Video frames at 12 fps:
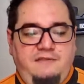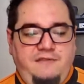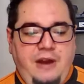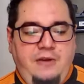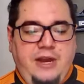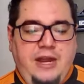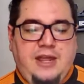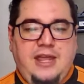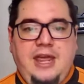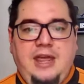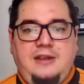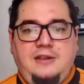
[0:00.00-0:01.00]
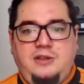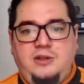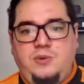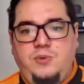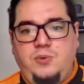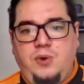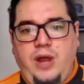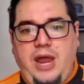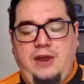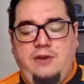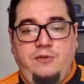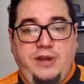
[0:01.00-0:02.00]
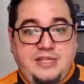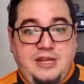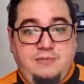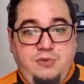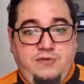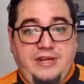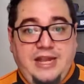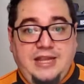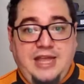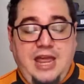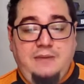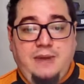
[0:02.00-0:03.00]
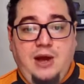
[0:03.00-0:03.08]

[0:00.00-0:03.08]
very akin to a recent movie that came